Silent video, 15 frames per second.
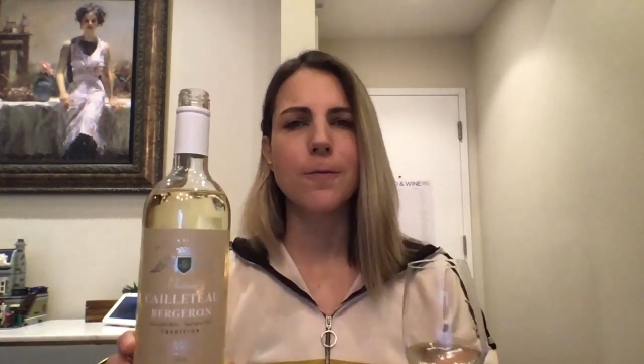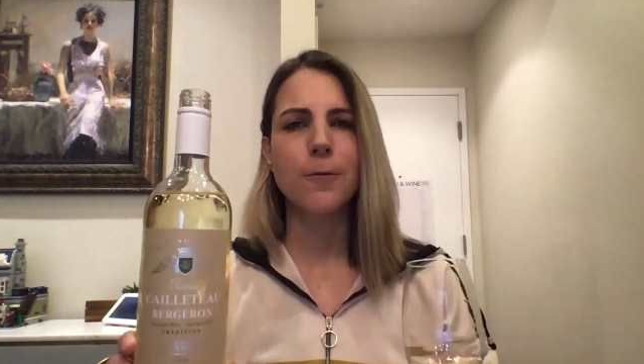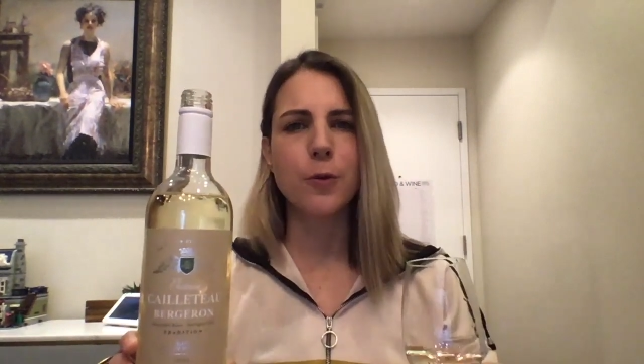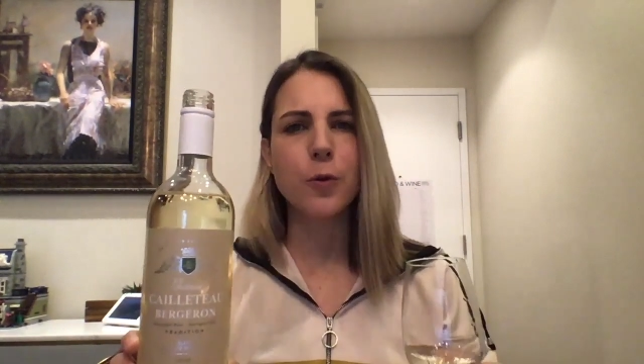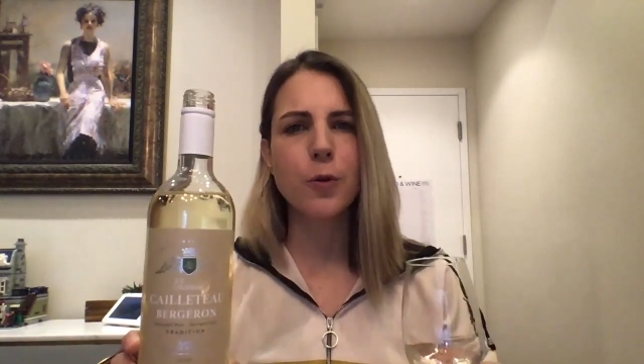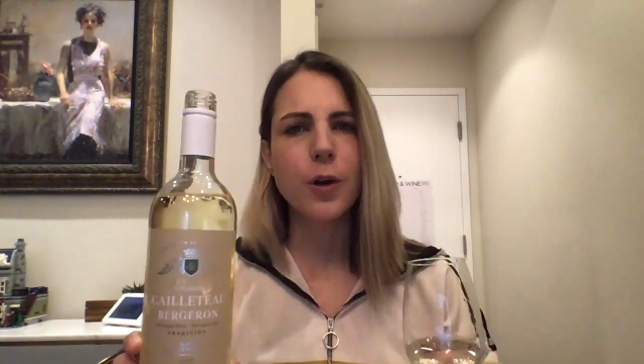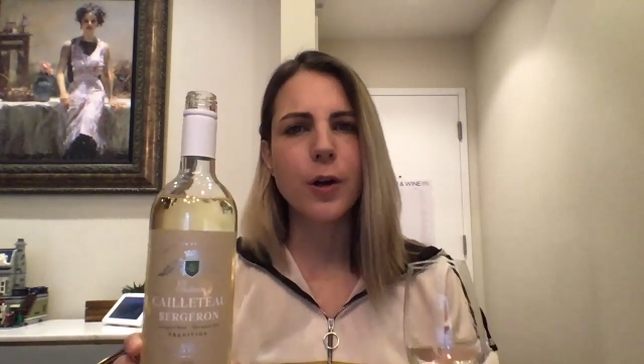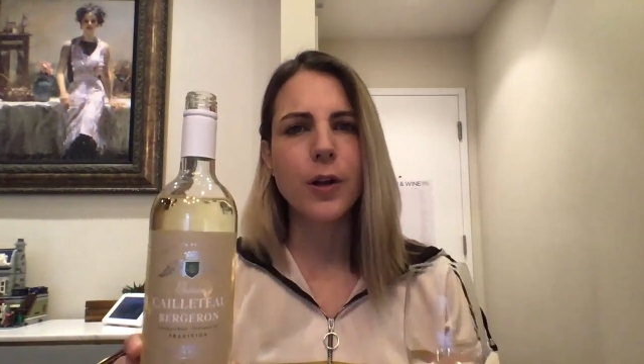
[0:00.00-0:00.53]

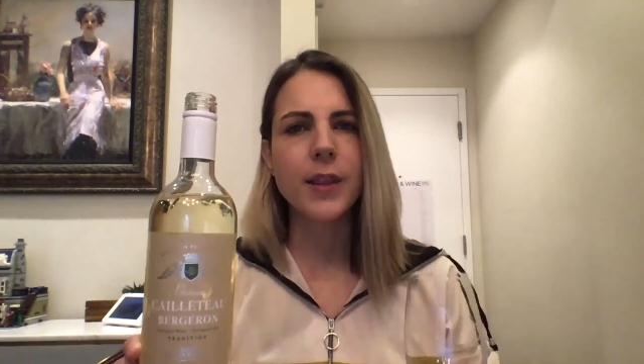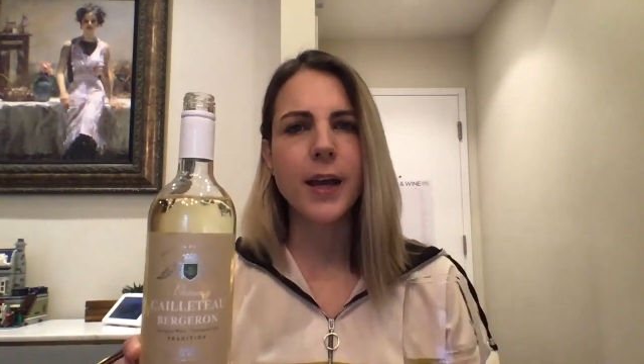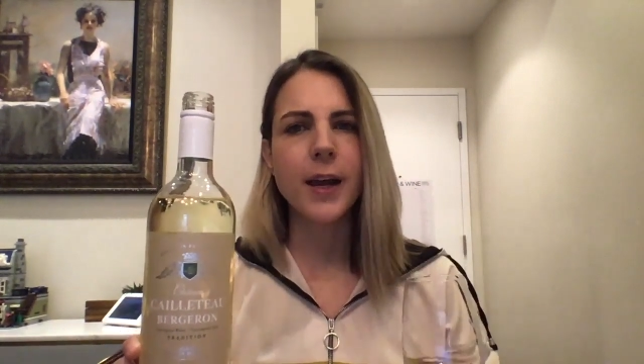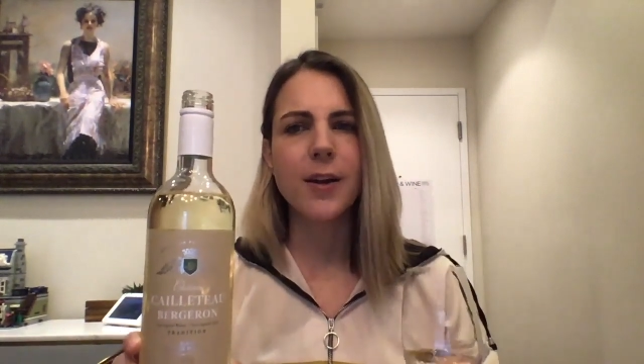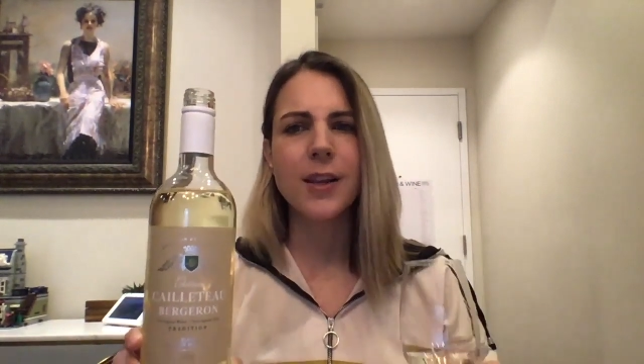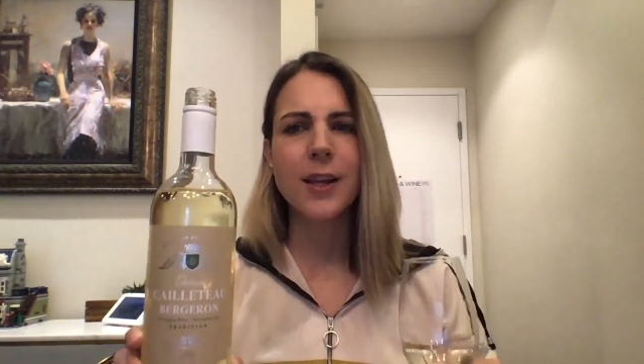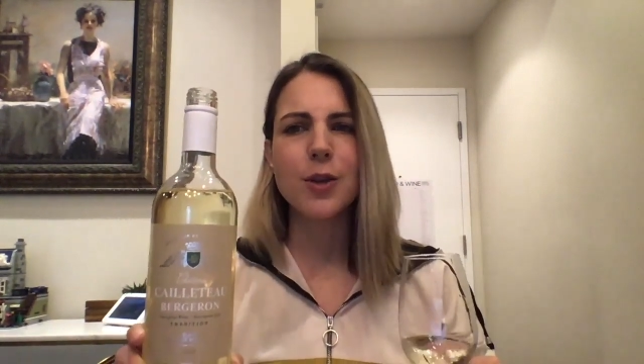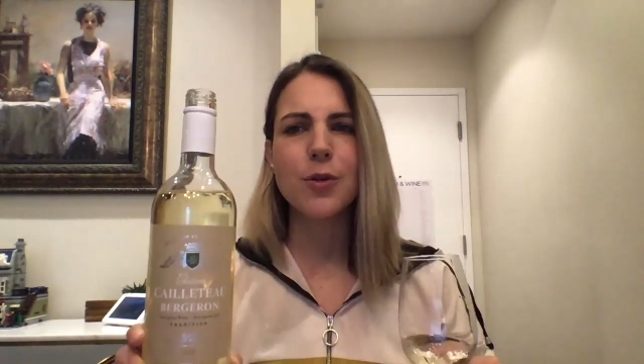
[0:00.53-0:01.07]
fruit on
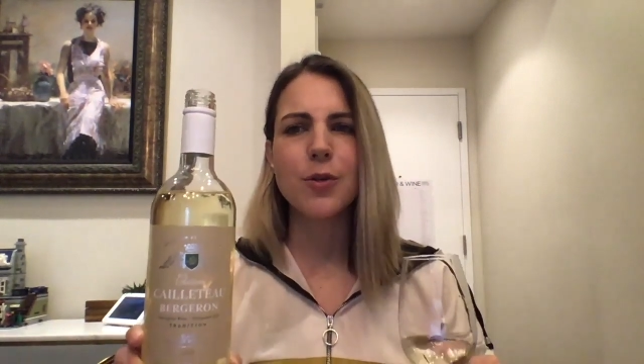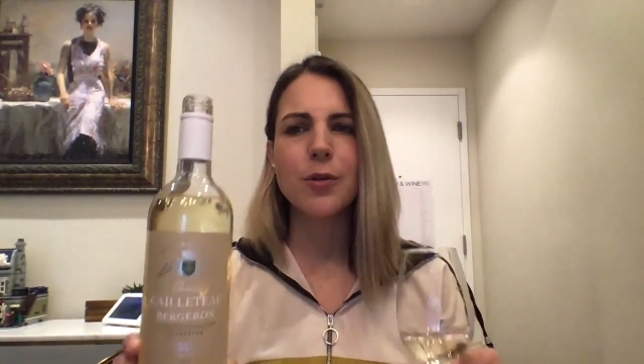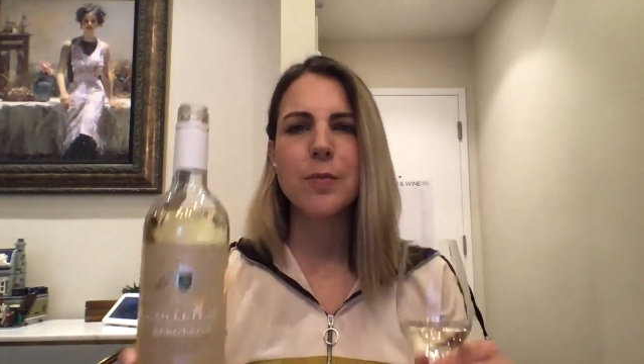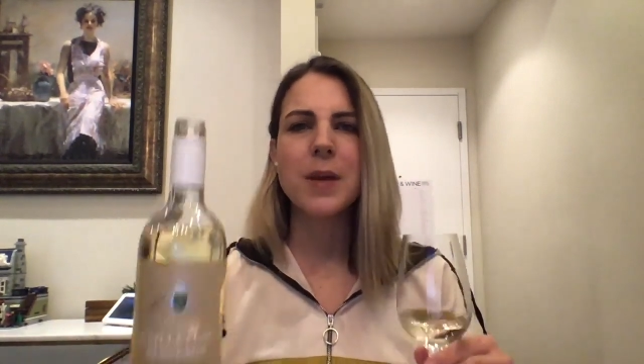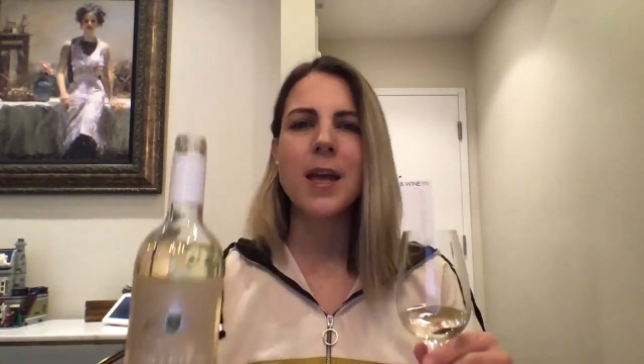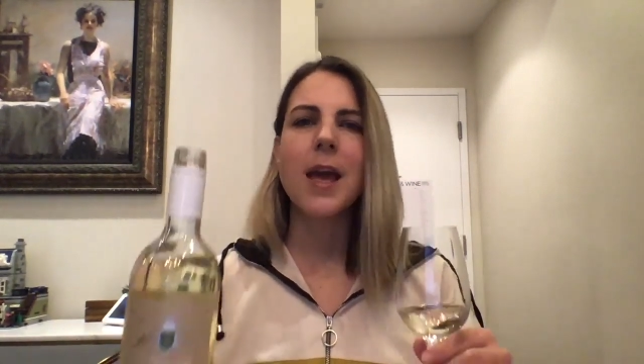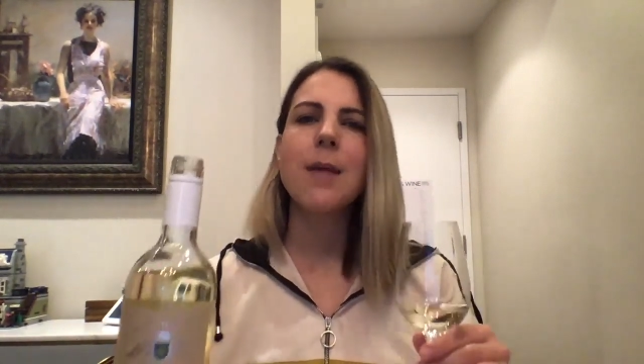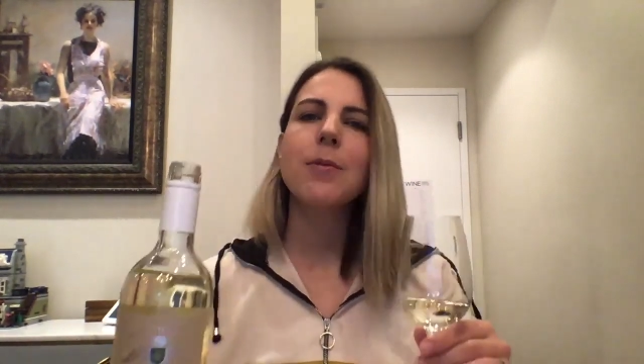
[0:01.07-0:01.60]
there that you would
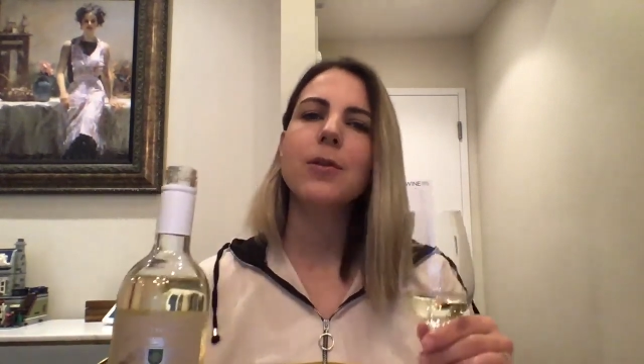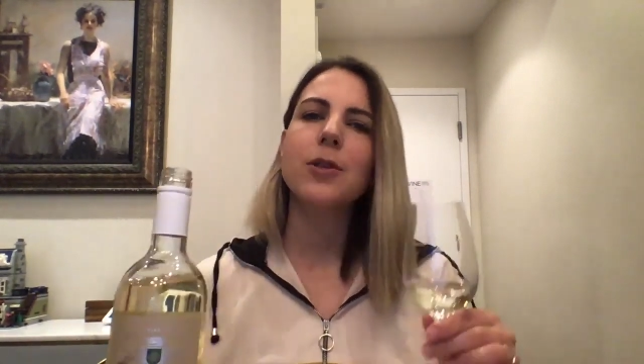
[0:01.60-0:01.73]
be able